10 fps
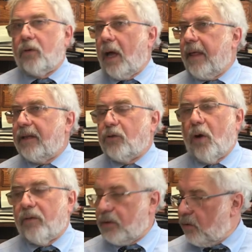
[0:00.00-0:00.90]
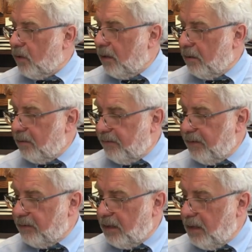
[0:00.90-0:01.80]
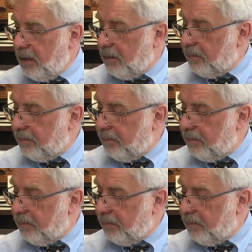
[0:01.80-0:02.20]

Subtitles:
I think to over 250